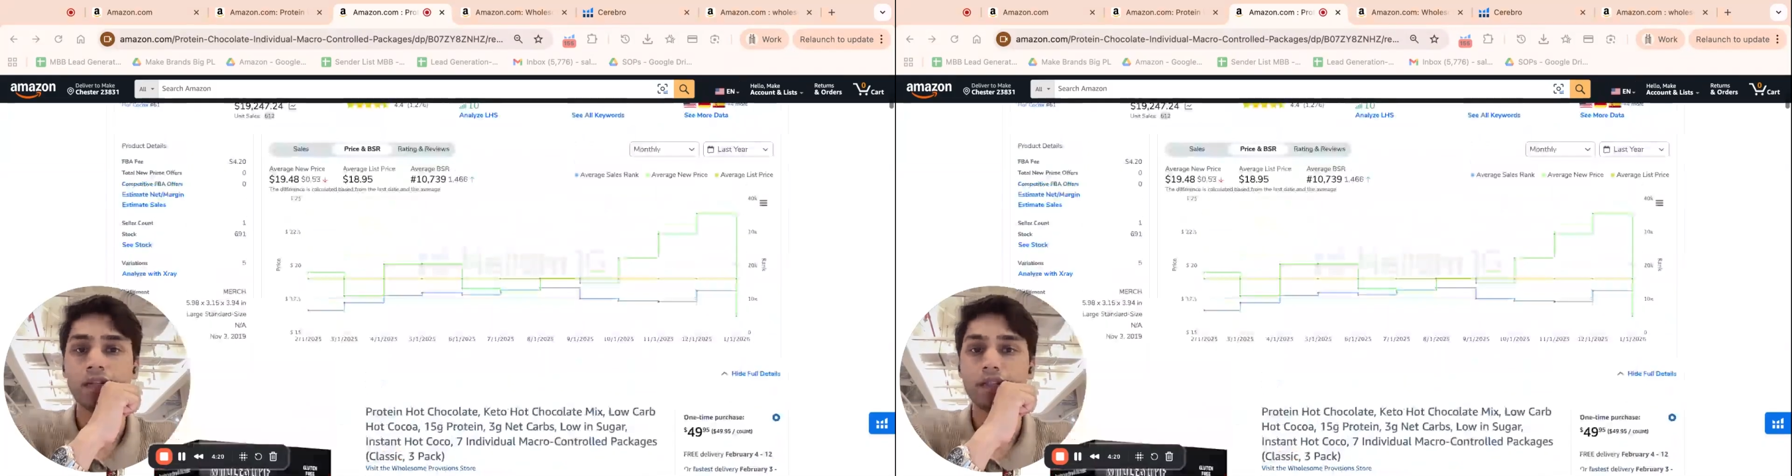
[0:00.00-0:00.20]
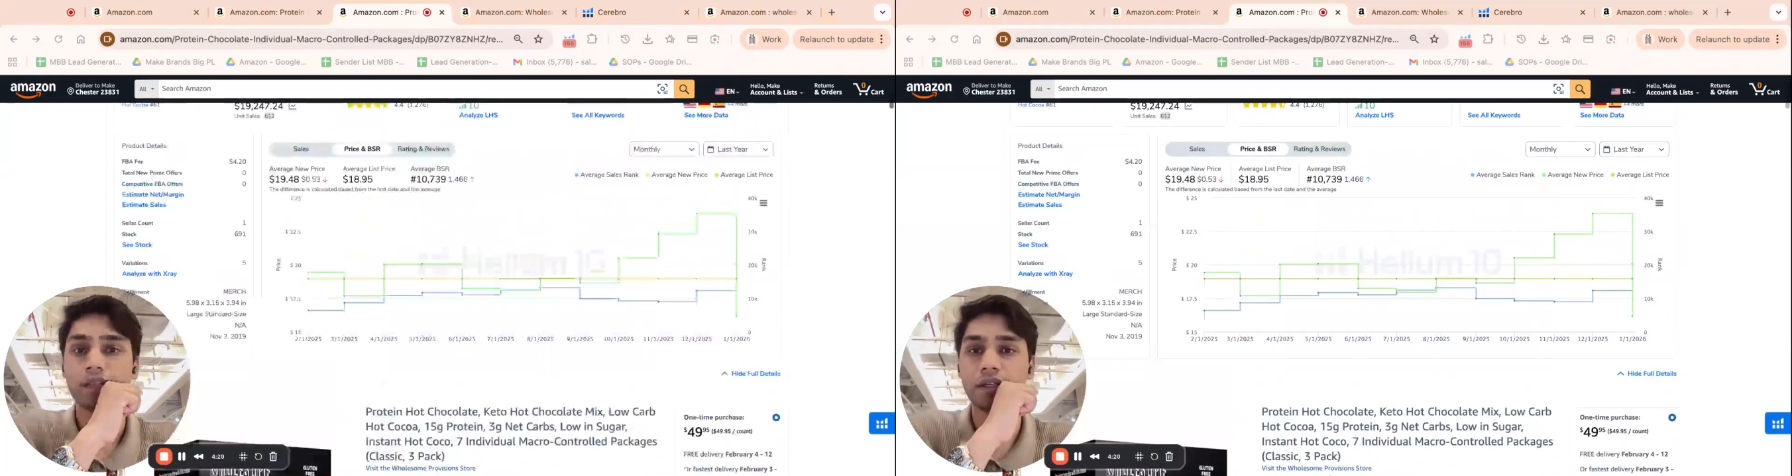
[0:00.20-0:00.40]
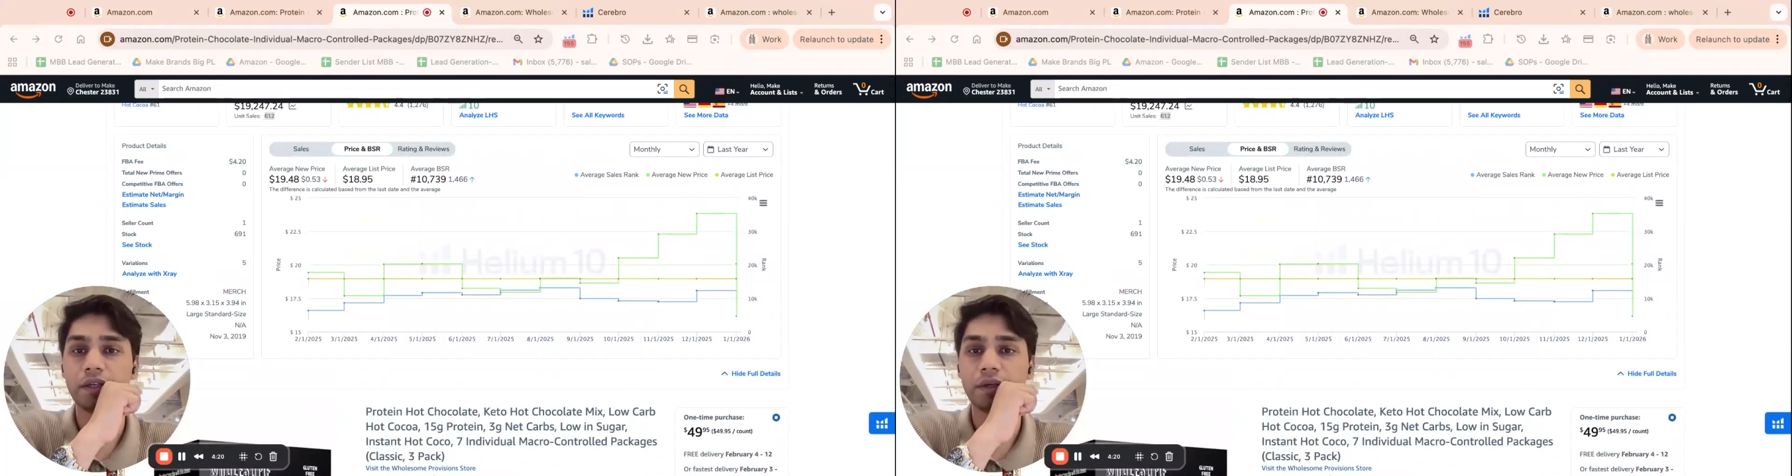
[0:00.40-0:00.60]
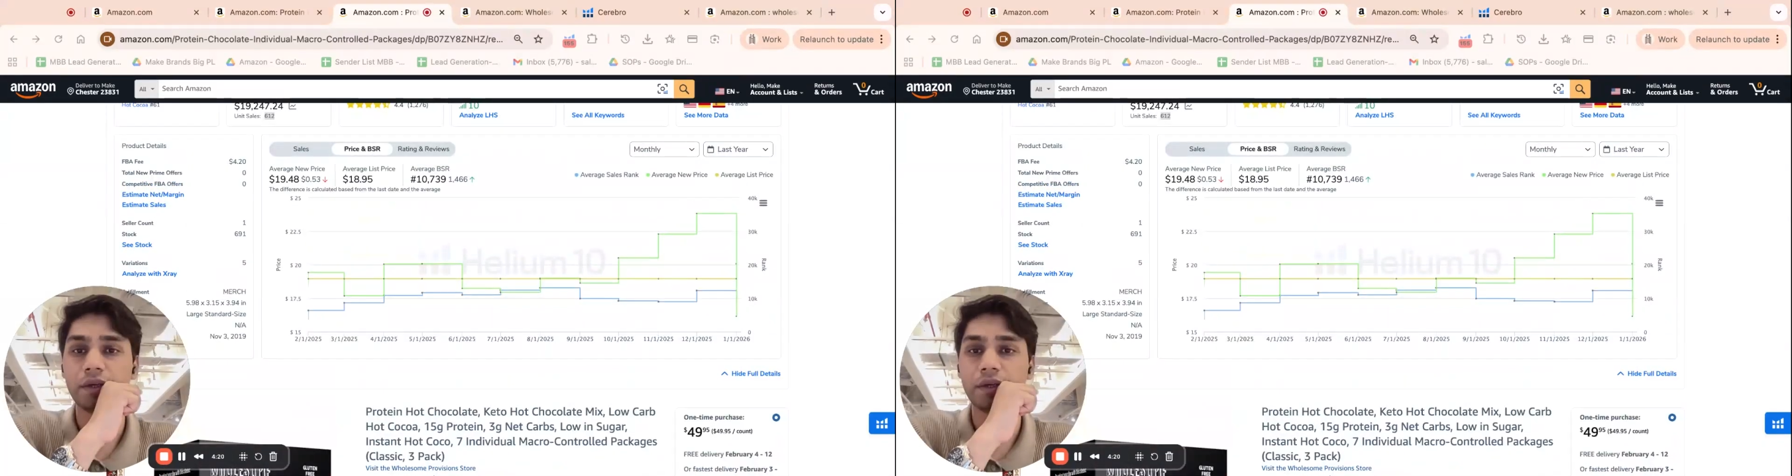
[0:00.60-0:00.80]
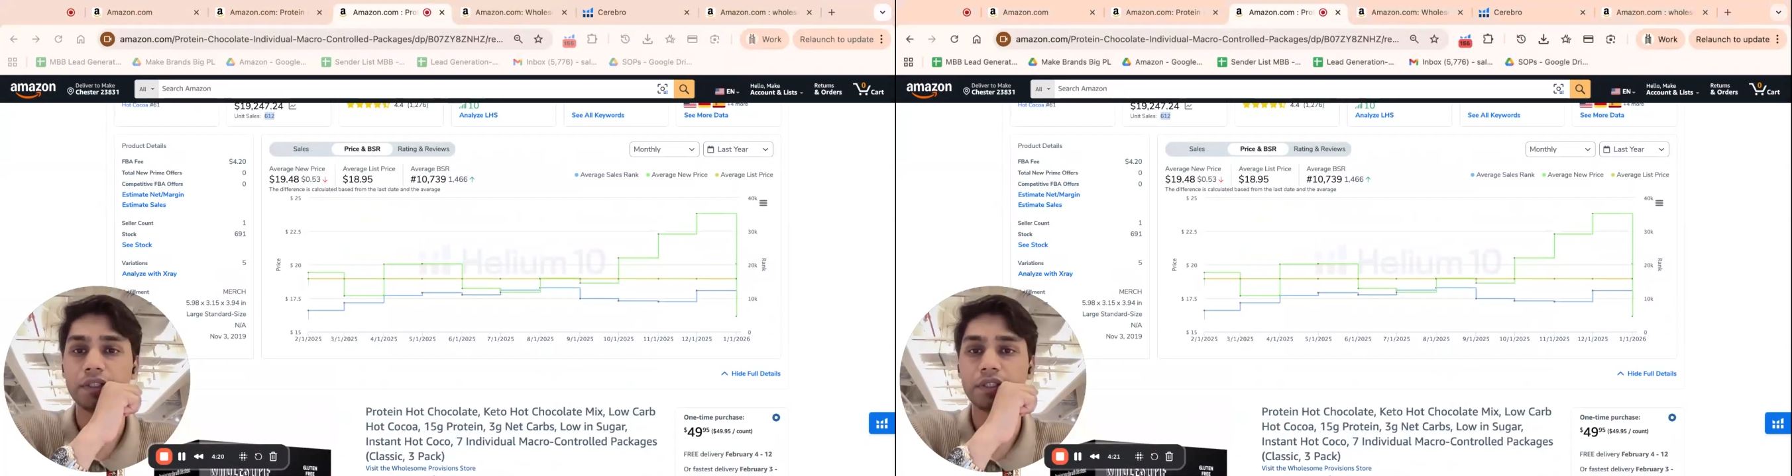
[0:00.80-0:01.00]
thing that I
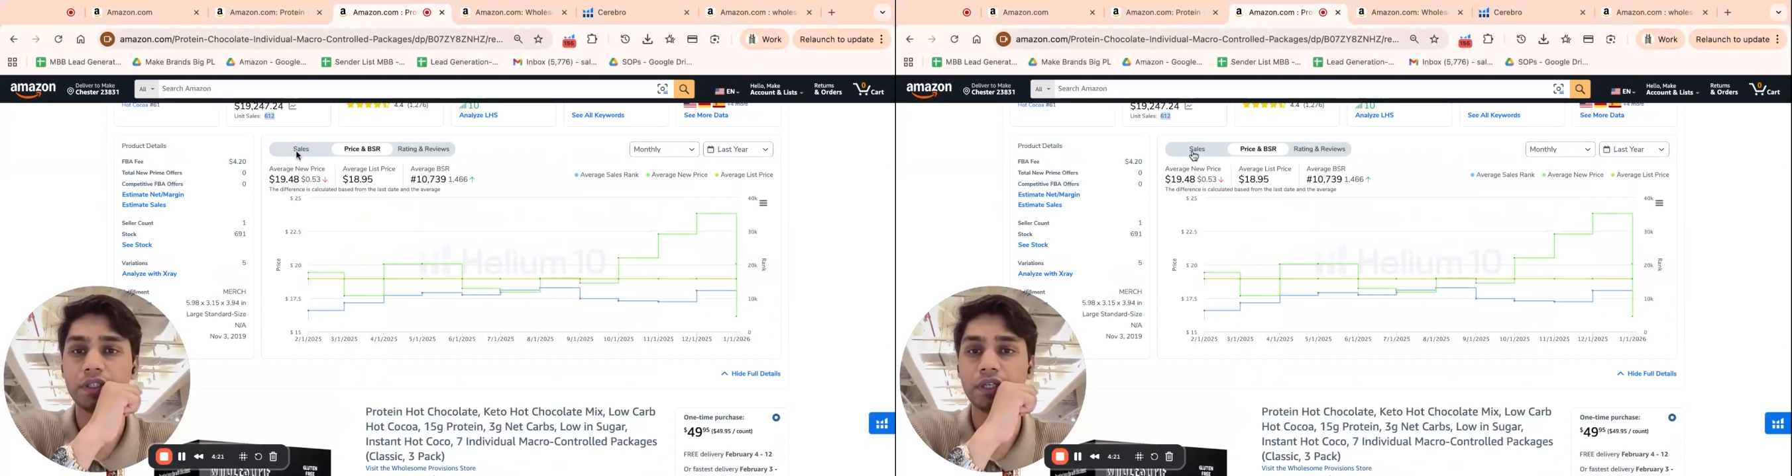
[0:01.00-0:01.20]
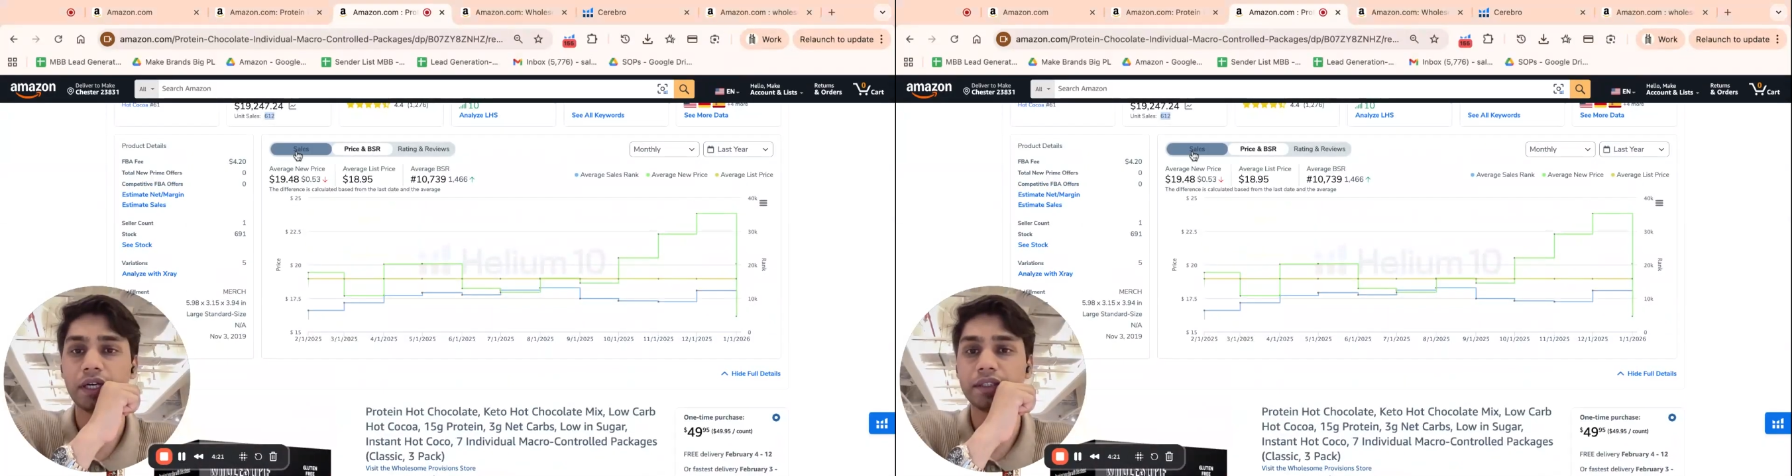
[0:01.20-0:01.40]
noticed here